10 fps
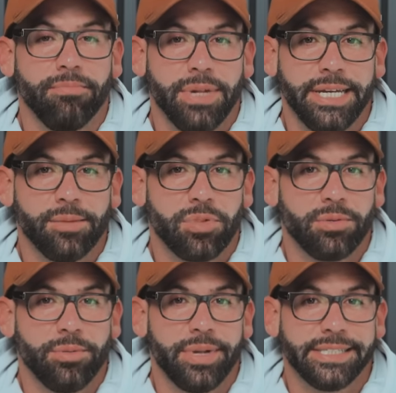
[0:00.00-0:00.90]

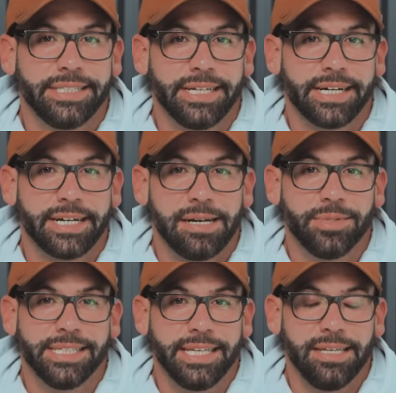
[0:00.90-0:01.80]
media@barbellmedicine.com
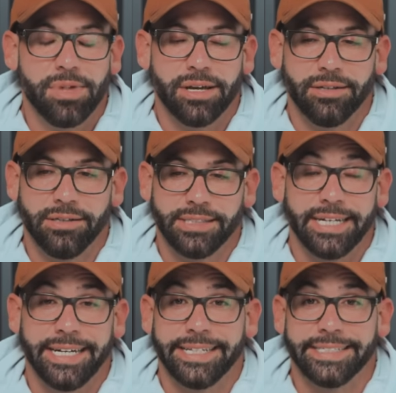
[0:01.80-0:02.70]
is the email.
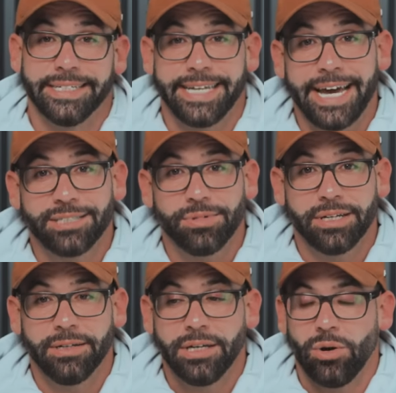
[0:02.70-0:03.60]
Send it as an
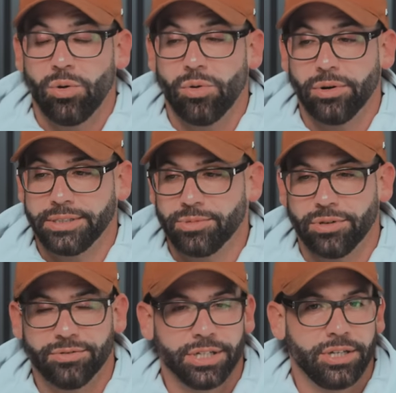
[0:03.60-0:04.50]
attachment or some
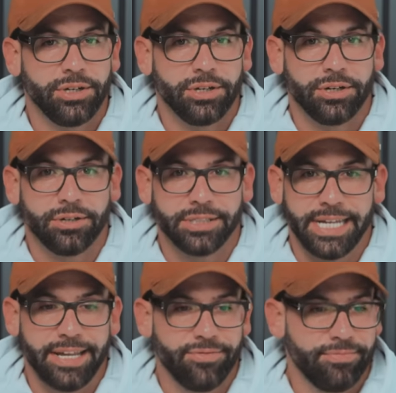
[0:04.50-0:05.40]
sort of secure,
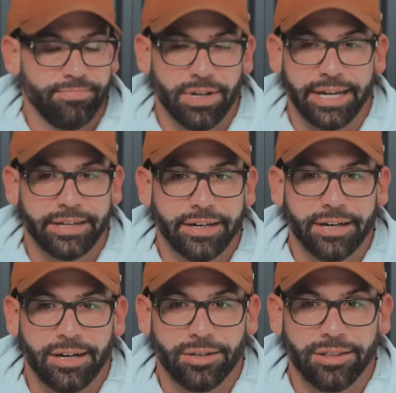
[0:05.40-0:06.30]
safe like
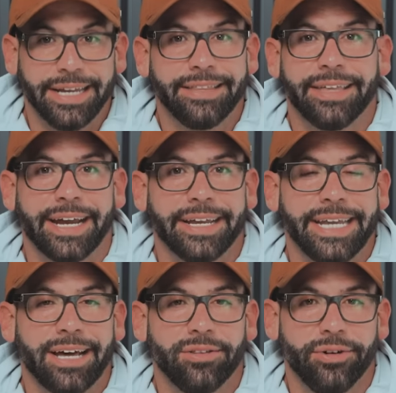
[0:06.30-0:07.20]
link that I can
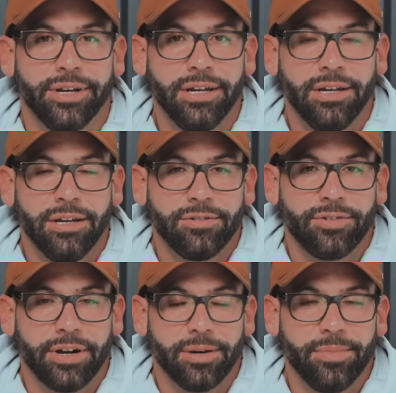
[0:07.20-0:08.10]
download it
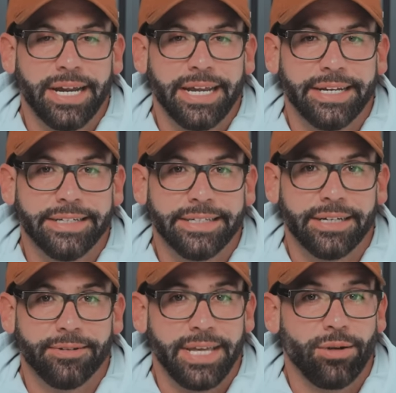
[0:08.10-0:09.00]
from. And
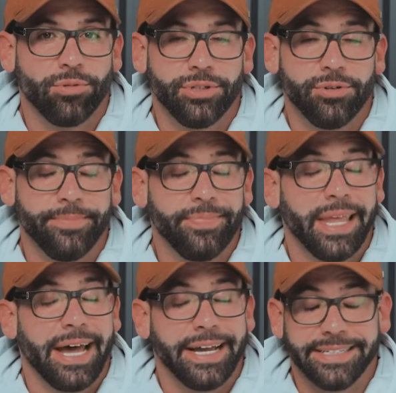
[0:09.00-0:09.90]
yeah, we'll do it.
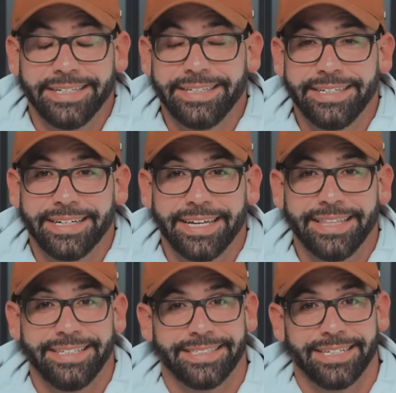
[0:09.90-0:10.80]
Ideally, again,
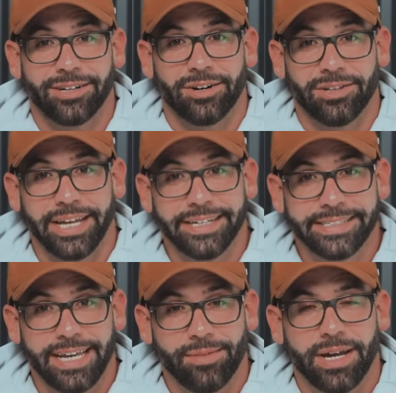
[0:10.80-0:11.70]
these things are
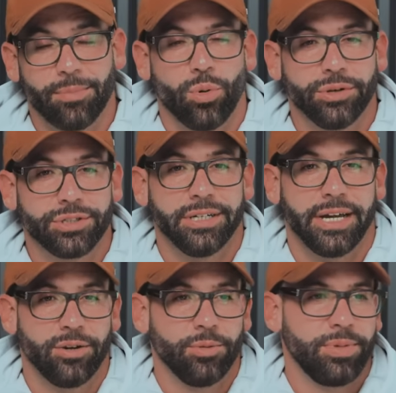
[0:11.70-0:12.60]
landscape, not portrait.
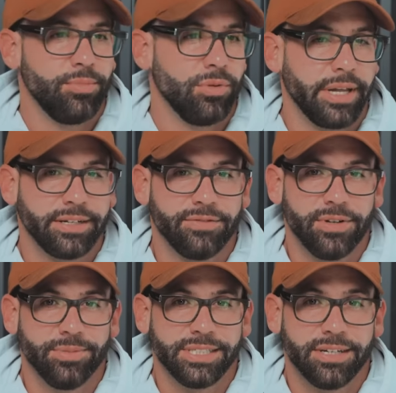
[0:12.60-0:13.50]
I know people like to
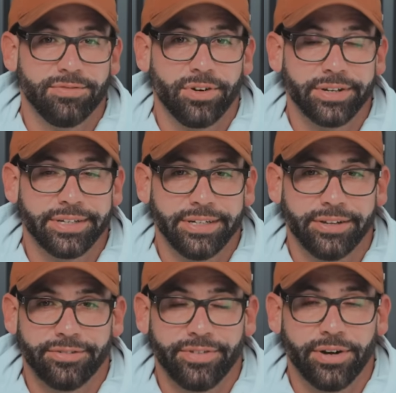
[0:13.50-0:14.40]
film this stuff vertically on
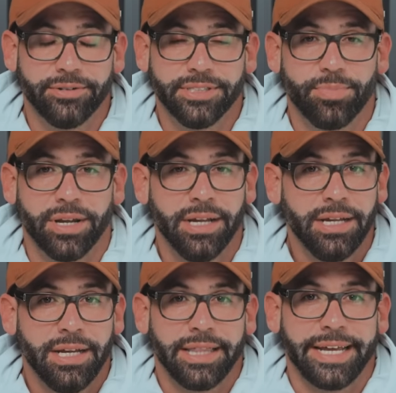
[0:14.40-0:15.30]
their phones, but
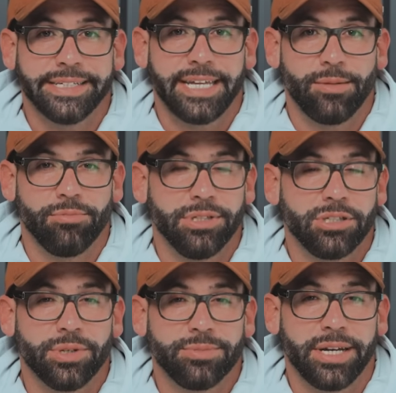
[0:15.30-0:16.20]
landscape would be
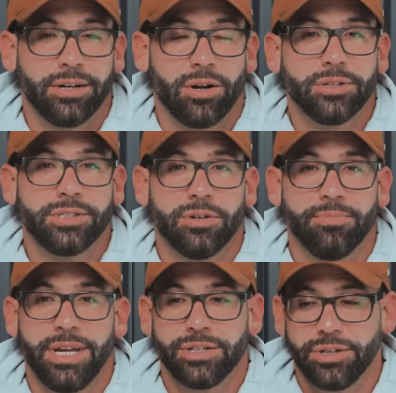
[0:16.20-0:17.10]
so much better. Also,
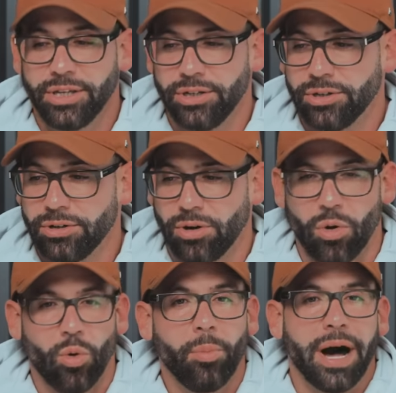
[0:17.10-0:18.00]
make sure that your
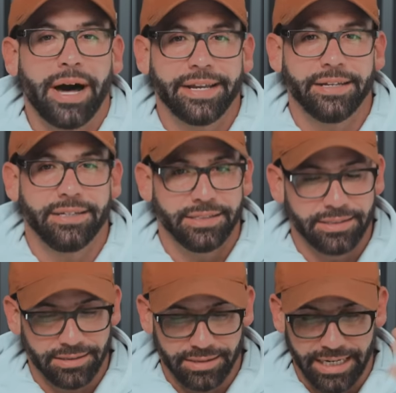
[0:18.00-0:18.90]
whole body
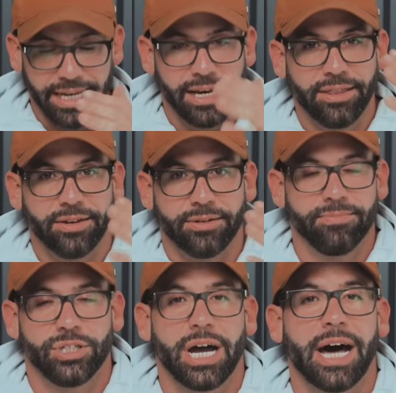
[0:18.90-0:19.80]
is in the
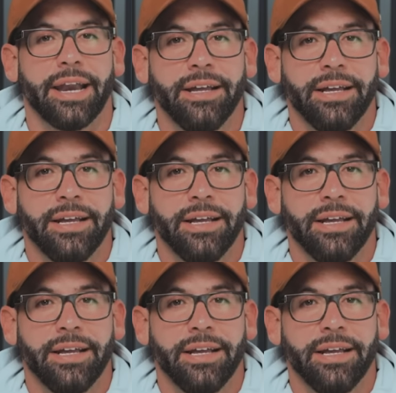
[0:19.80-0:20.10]
shot.